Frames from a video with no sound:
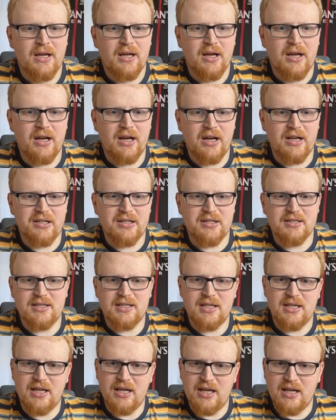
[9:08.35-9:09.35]
You can
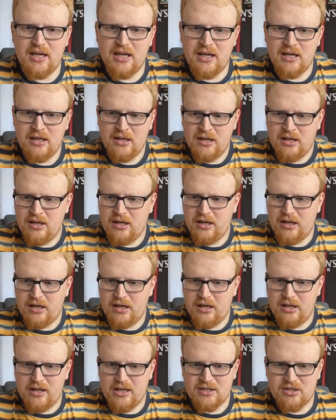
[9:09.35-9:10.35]
see here
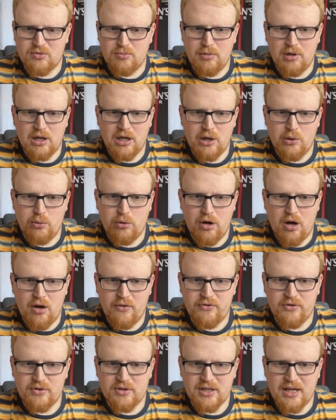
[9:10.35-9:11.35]
there's some loan
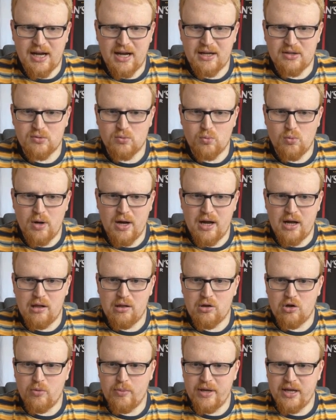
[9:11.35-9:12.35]
offers as well
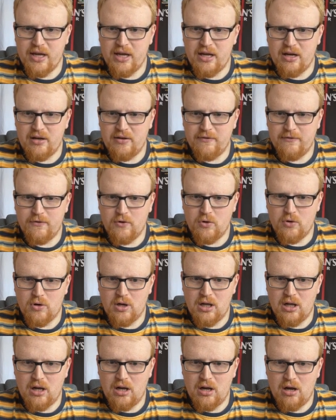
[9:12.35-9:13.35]
coming in for
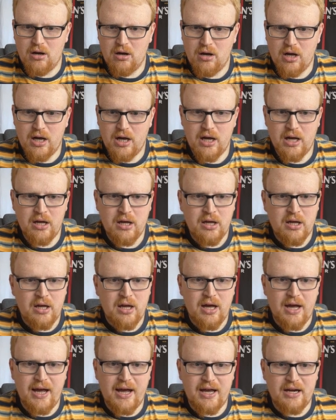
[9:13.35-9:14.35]
Longa
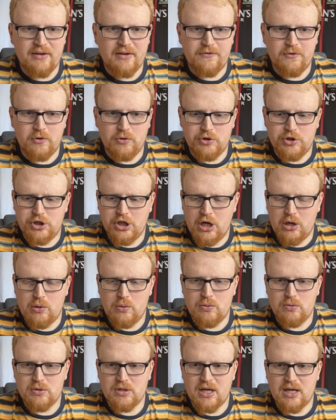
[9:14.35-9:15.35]
and for
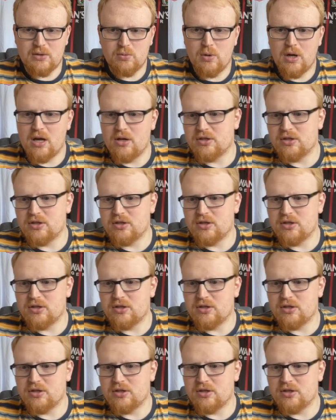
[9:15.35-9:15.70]
Jones as well.